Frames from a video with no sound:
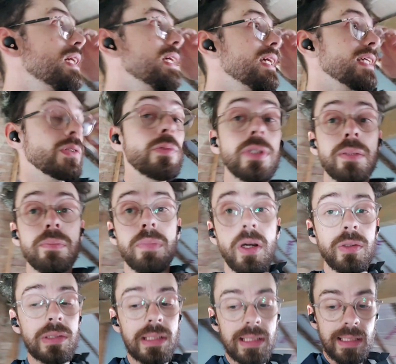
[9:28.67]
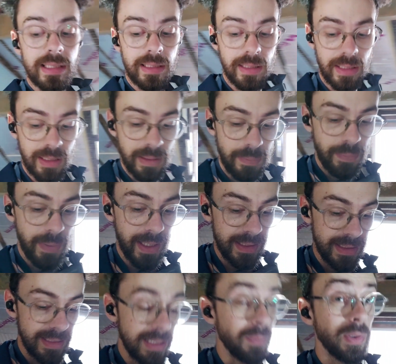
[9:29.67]
It's already mostly back
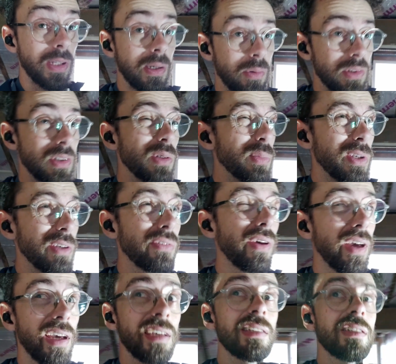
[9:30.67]
to timber, that one, to be fair.